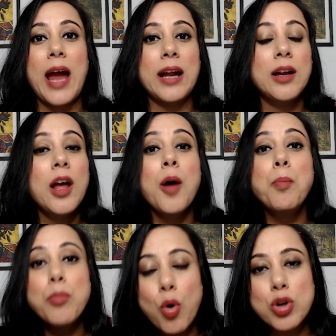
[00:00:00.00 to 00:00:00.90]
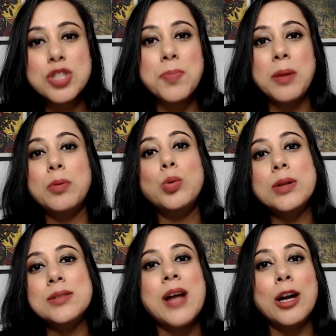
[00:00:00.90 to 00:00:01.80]
and most people will
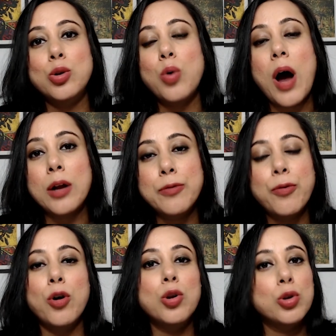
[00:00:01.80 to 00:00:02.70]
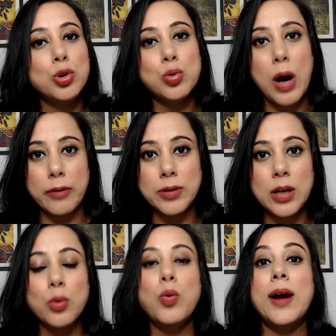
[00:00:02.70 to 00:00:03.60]
start to unfollow you
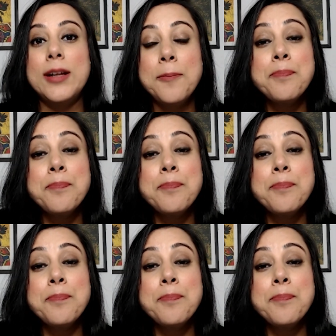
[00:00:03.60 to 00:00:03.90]
after a while.